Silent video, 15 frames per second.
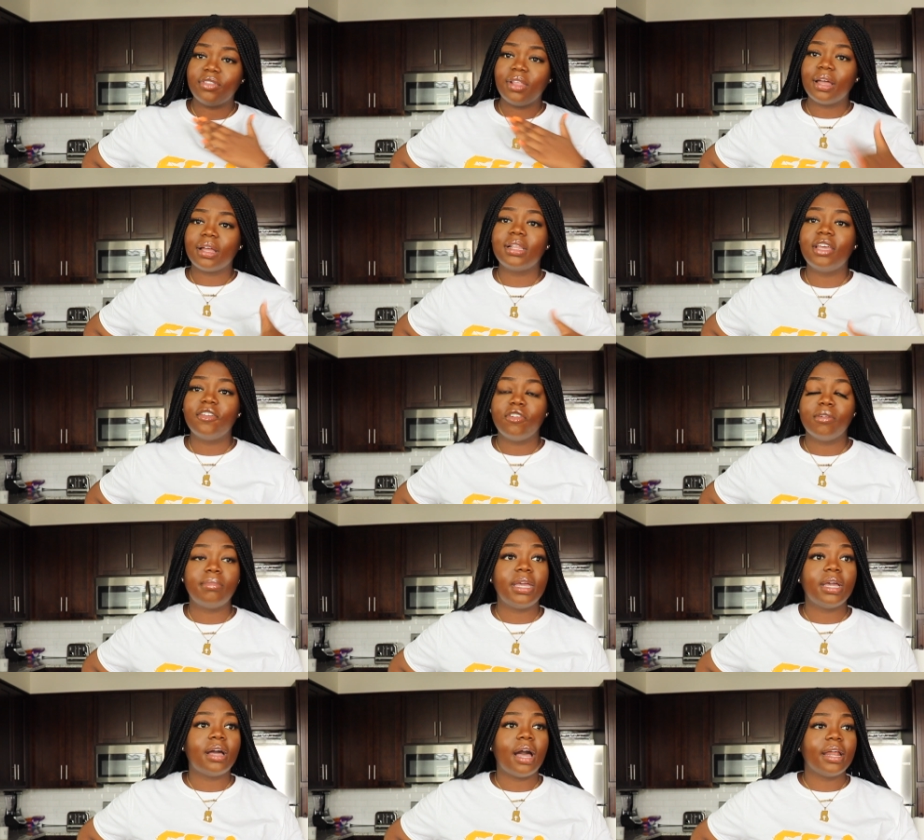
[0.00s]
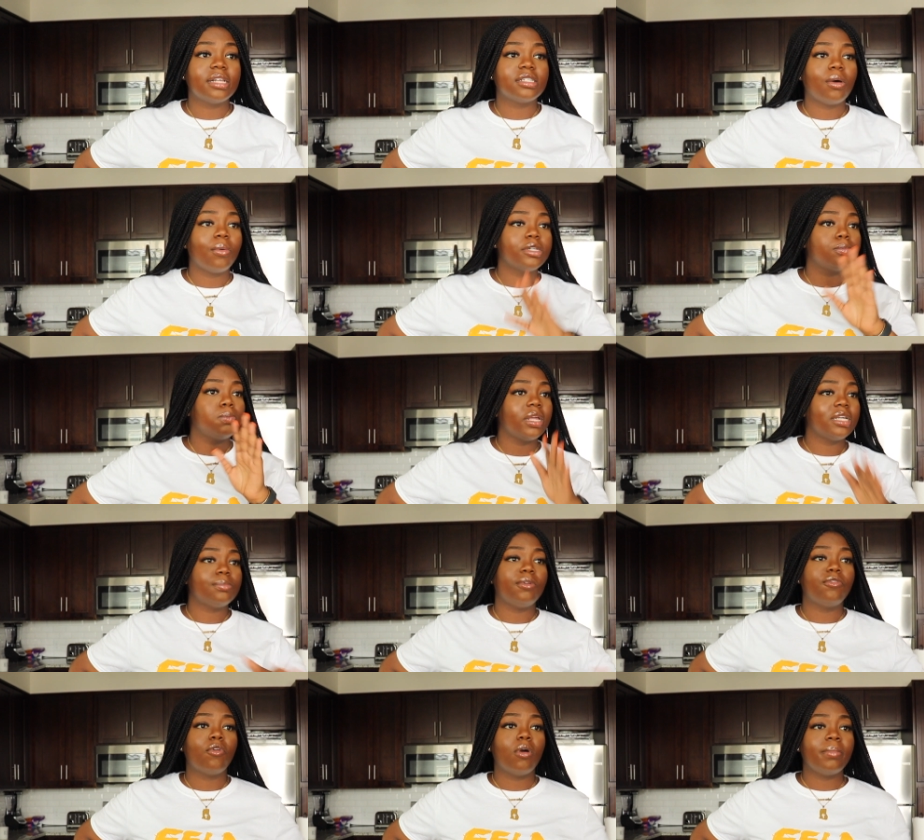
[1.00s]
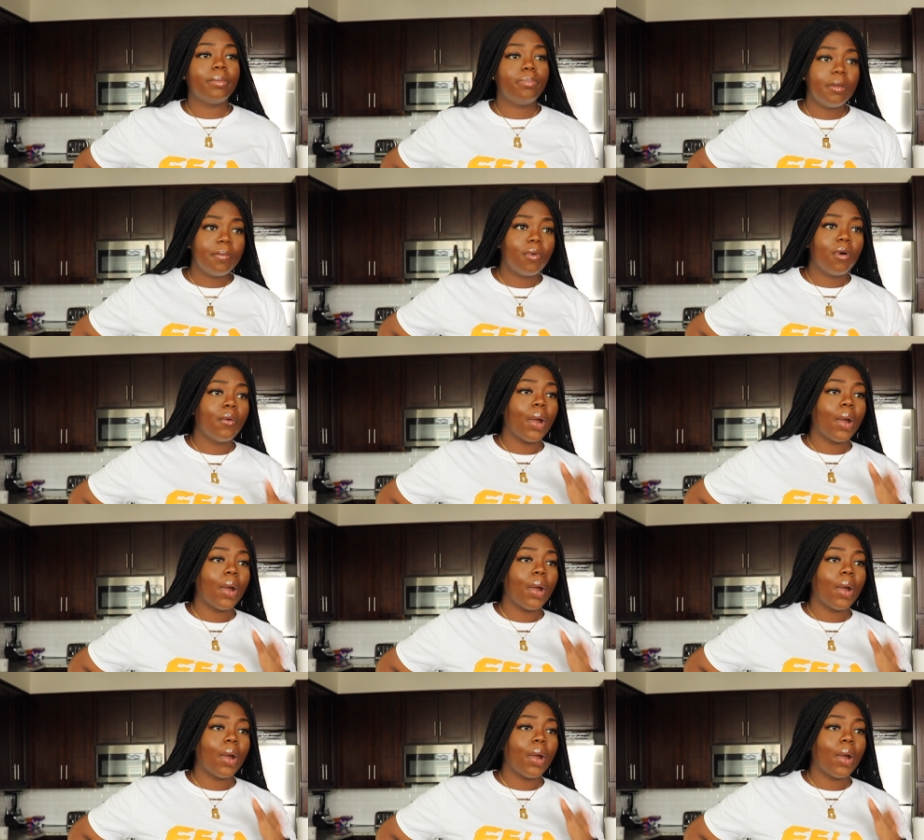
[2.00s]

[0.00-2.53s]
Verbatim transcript: Luckily for me, God has always placed before me people who